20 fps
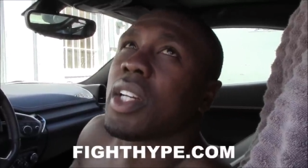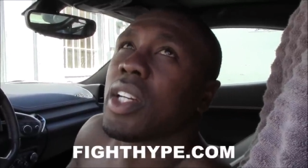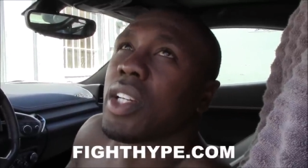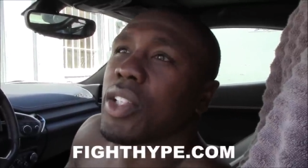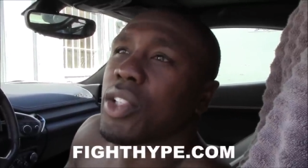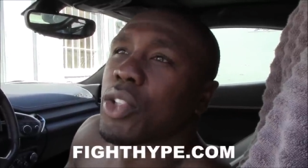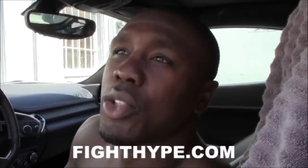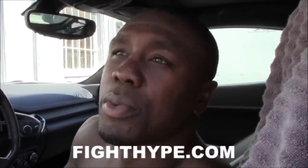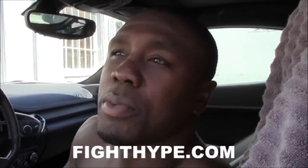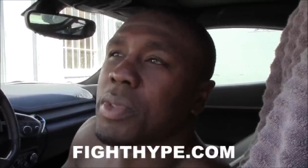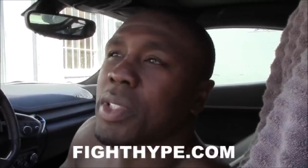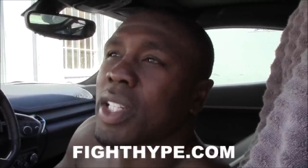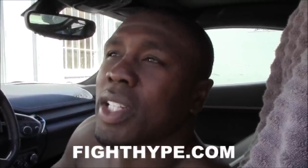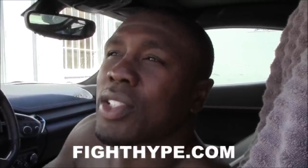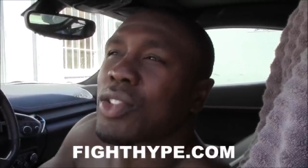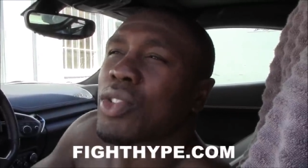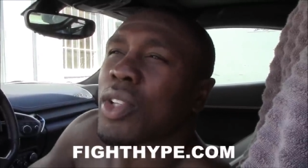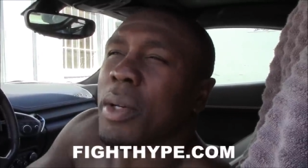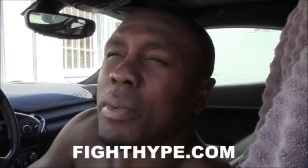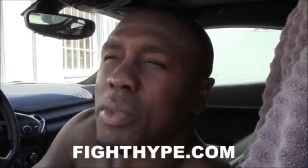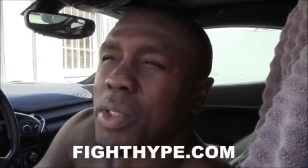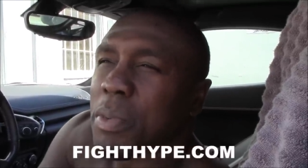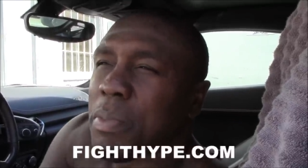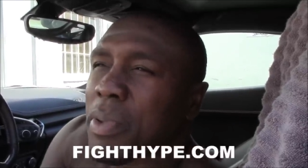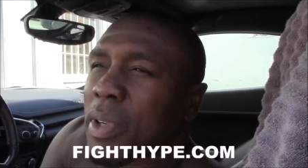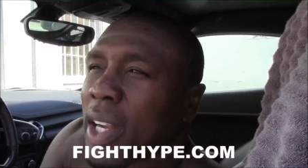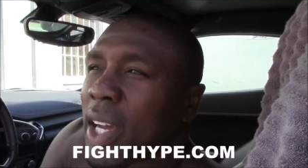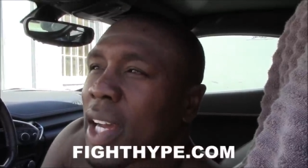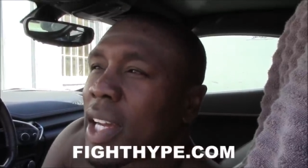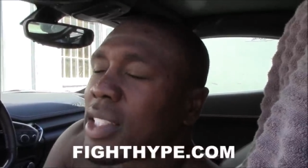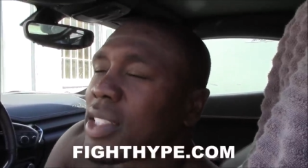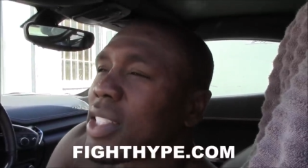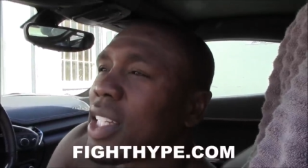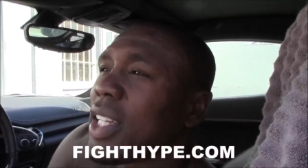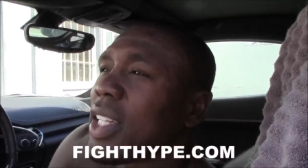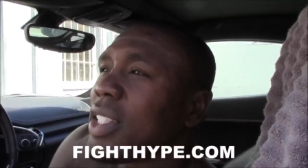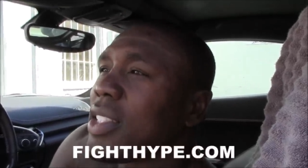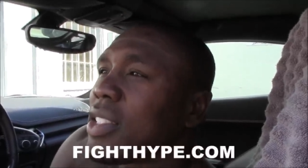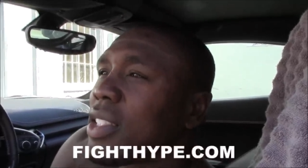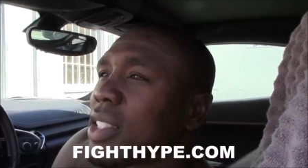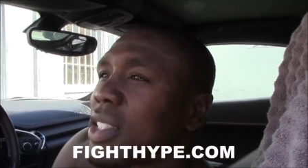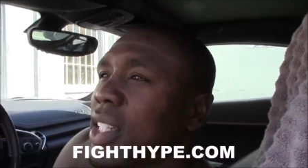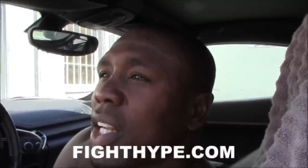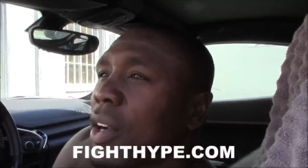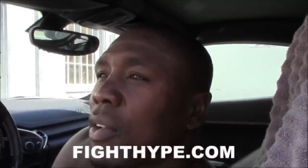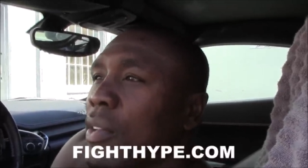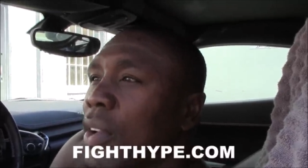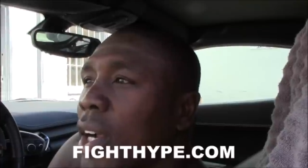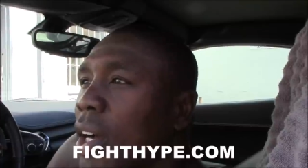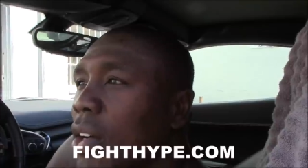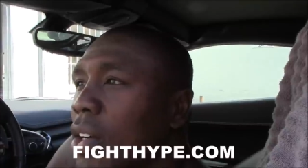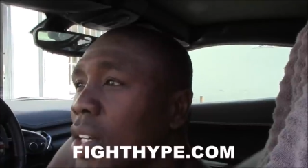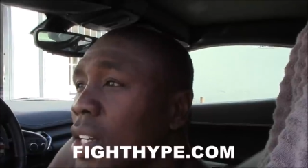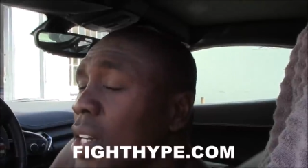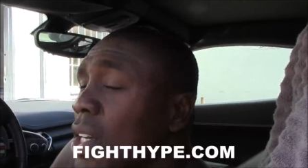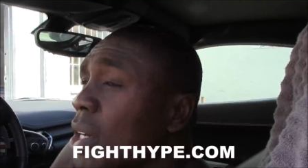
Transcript: You know what I'm saying? So I'm surprised that he took that route.